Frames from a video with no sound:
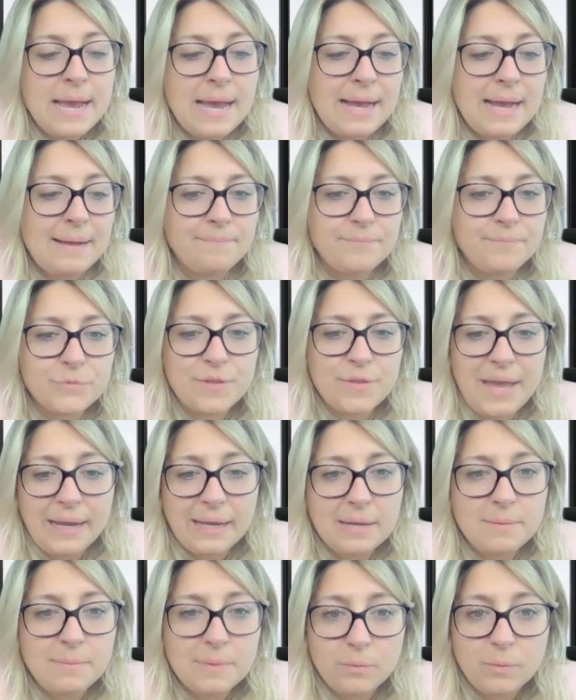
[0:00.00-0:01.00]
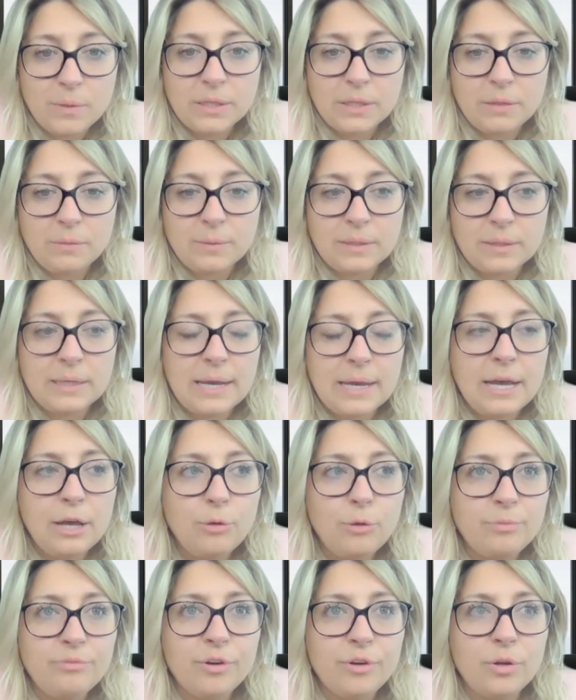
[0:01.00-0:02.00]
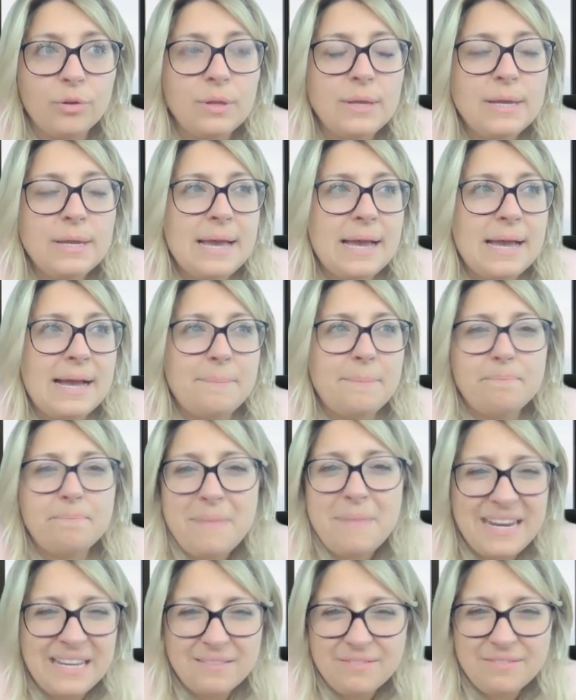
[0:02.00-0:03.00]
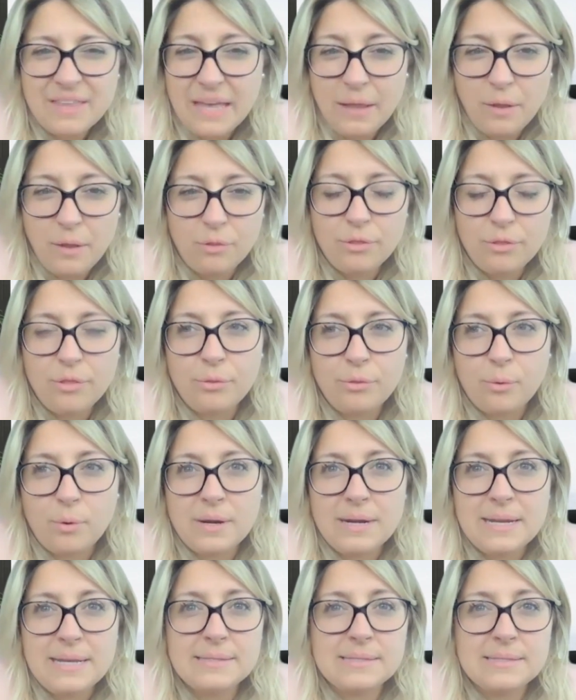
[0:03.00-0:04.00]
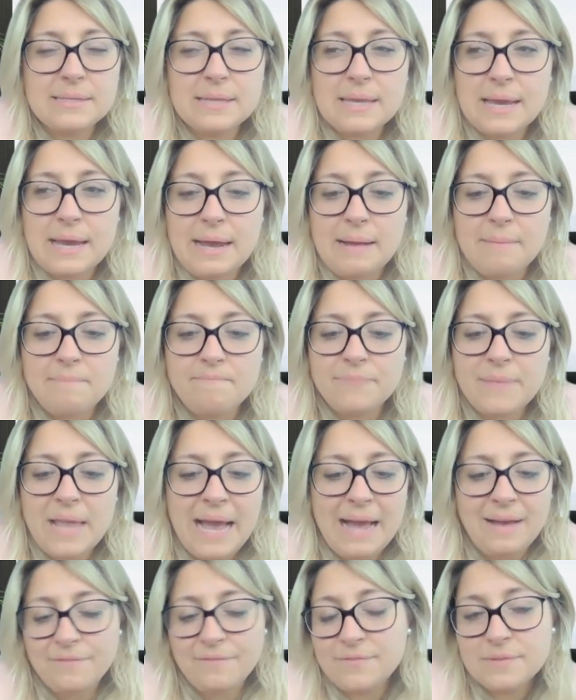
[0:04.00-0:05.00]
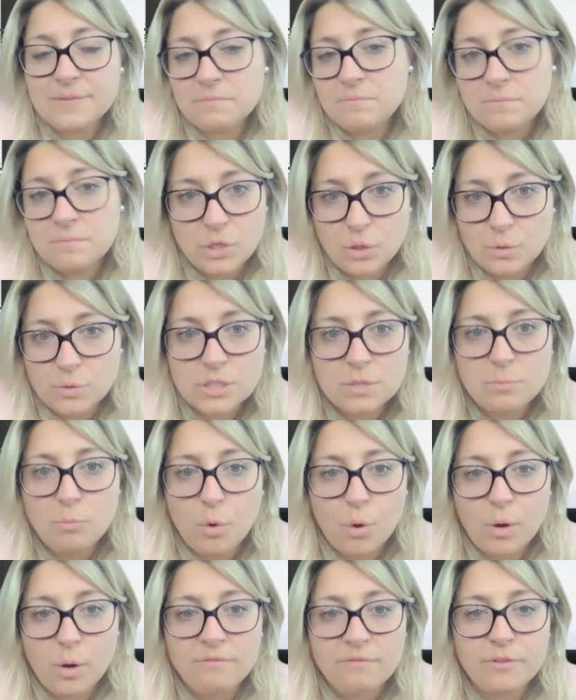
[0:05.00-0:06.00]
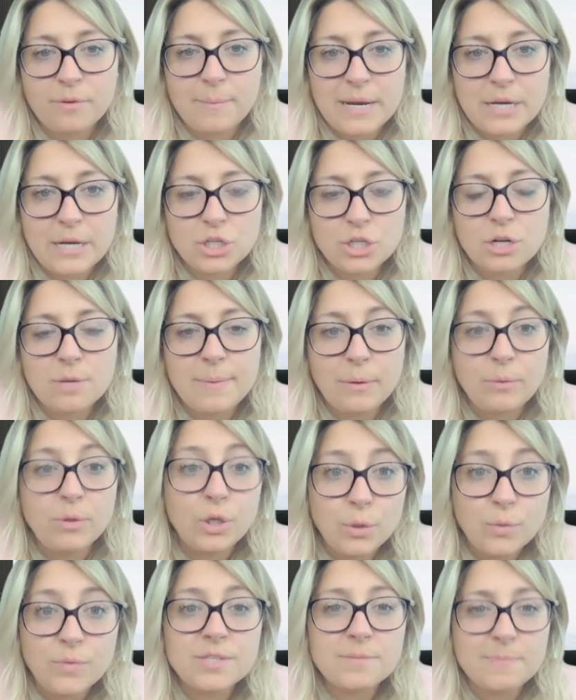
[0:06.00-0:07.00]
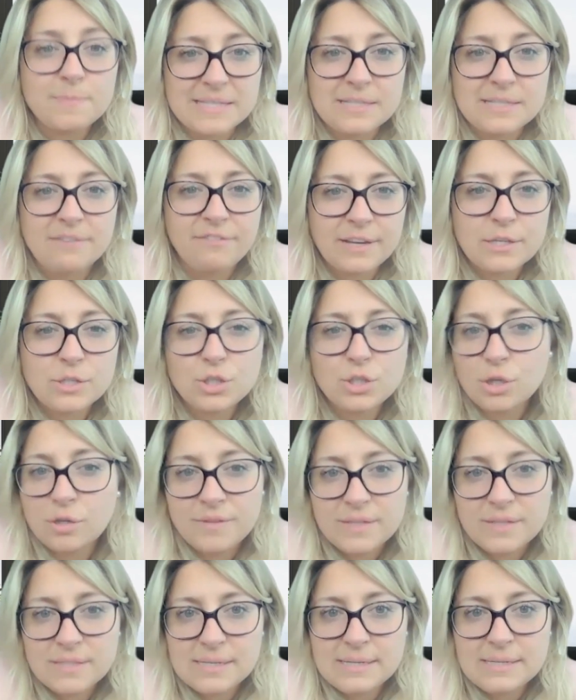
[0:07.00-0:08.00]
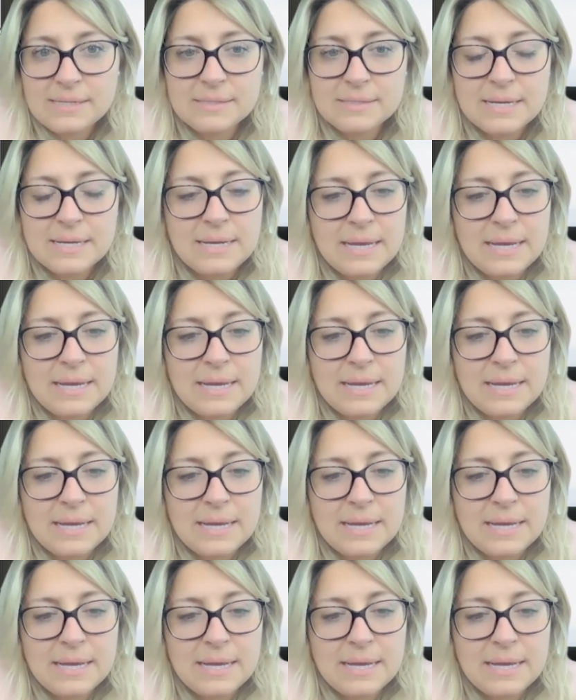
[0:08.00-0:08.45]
So that can be really, really helpful. Many of the health authorities have, some more information about youth specific services.